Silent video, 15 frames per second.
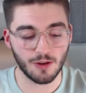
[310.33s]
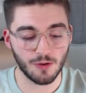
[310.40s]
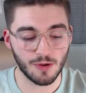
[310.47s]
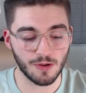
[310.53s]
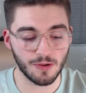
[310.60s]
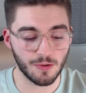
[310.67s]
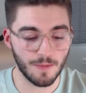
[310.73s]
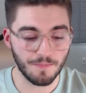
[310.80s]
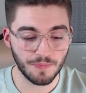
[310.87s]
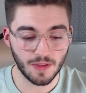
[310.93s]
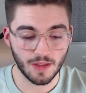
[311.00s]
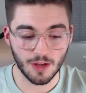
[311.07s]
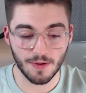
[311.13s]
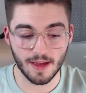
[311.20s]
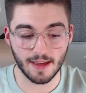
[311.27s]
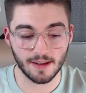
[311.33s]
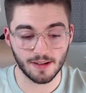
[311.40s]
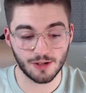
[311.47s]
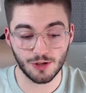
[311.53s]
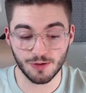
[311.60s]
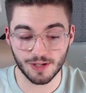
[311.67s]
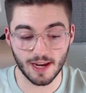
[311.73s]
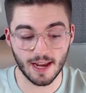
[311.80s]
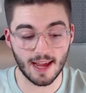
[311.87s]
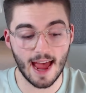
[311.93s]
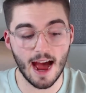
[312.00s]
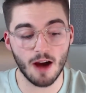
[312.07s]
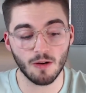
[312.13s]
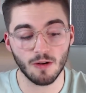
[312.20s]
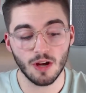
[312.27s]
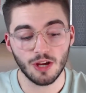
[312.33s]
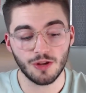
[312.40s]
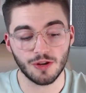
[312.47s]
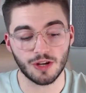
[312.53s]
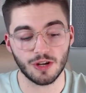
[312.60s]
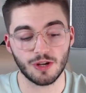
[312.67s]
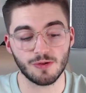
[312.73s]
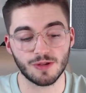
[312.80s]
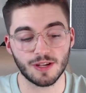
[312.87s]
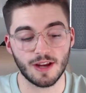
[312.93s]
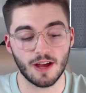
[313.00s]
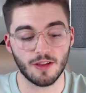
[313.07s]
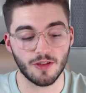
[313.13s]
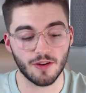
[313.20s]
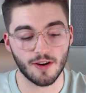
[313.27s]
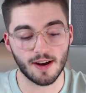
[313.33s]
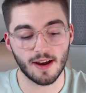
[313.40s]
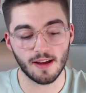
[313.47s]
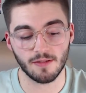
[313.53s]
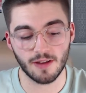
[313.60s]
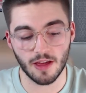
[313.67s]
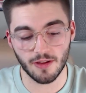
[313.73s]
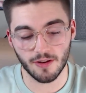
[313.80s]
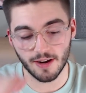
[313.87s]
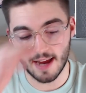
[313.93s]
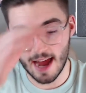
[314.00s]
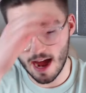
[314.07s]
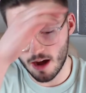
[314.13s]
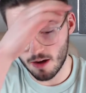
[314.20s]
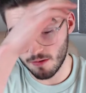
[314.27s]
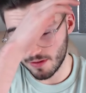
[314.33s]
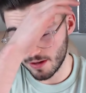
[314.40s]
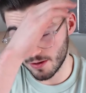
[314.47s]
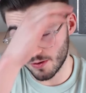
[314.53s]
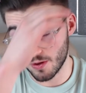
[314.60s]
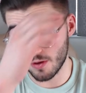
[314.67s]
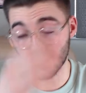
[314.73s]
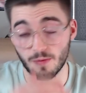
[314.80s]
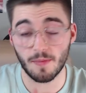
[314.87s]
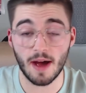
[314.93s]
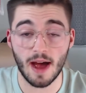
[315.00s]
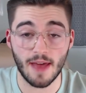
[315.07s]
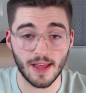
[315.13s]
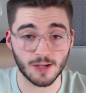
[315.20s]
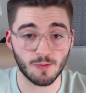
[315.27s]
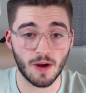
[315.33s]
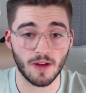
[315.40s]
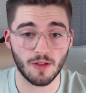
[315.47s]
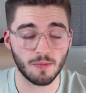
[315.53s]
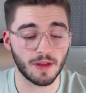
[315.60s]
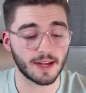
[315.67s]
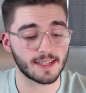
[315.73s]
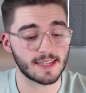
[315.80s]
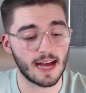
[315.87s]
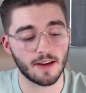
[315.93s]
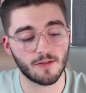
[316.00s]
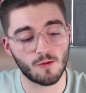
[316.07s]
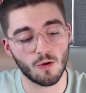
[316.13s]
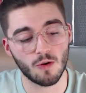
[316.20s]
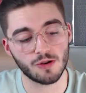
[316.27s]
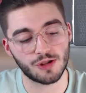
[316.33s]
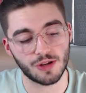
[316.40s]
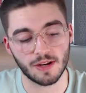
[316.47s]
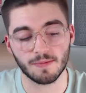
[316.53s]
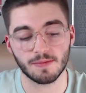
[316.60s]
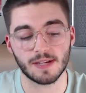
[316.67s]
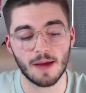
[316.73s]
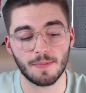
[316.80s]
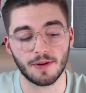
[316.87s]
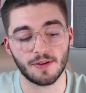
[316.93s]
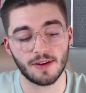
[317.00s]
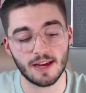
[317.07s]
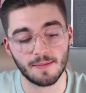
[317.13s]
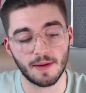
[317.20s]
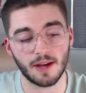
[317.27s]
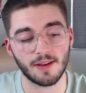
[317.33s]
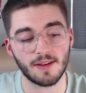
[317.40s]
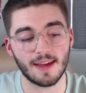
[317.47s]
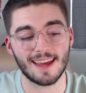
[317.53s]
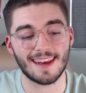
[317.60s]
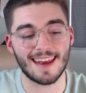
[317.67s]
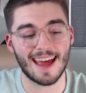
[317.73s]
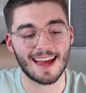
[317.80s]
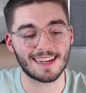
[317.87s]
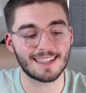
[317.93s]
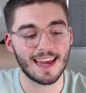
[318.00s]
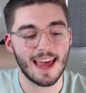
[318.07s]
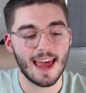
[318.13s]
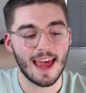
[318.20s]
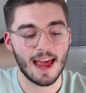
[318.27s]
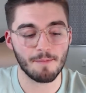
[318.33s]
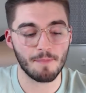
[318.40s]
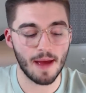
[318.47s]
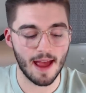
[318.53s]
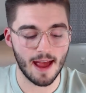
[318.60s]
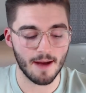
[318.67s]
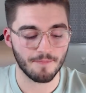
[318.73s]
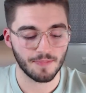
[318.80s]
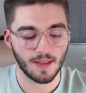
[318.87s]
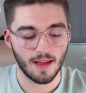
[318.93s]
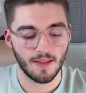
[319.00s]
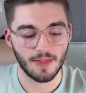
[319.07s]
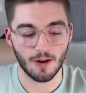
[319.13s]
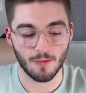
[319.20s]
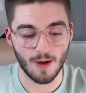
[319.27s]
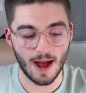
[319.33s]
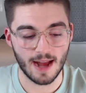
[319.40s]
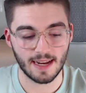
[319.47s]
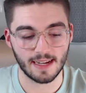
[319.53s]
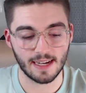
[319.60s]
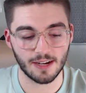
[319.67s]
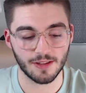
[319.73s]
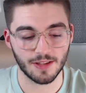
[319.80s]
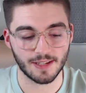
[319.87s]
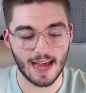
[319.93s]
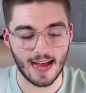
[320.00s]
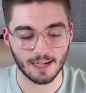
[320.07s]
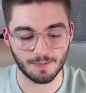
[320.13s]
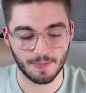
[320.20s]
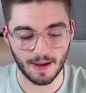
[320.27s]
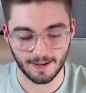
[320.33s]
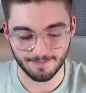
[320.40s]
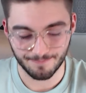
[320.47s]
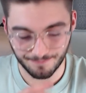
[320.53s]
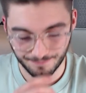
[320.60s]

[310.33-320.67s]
you hit choose an account. You can use another account. Those are mine, that's why they're blanked out, of course. You can type in your email, you hit next, and bam, they're right in here, the task pane.